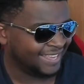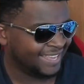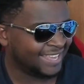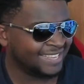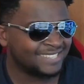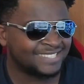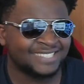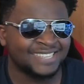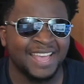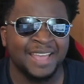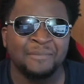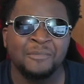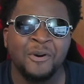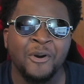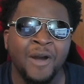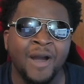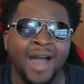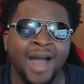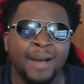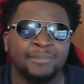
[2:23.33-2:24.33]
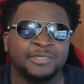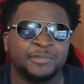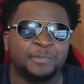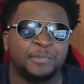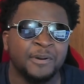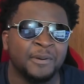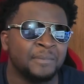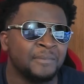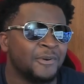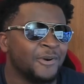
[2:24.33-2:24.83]
He said more ops
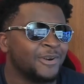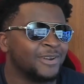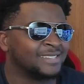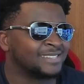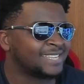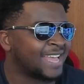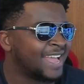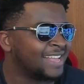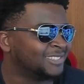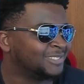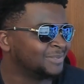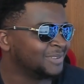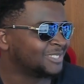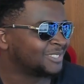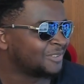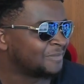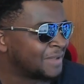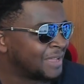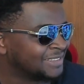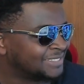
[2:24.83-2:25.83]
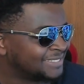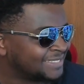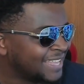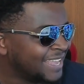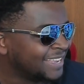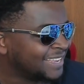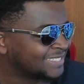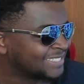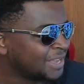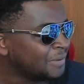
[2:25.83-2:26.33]
put more attachments on my
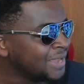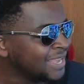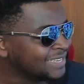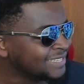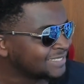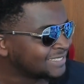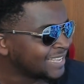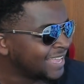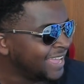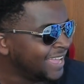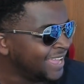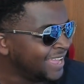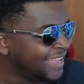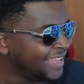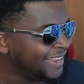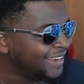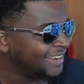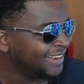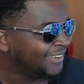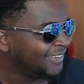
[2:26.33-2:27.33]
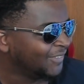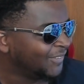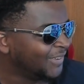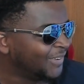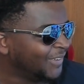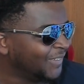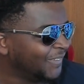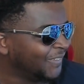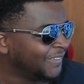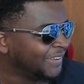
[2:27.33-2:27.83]
stick. Is that what he said?
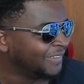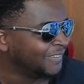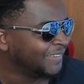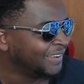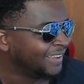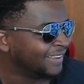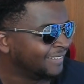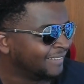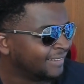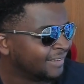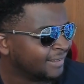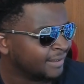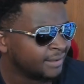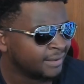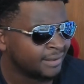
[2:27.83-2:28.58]
Wait.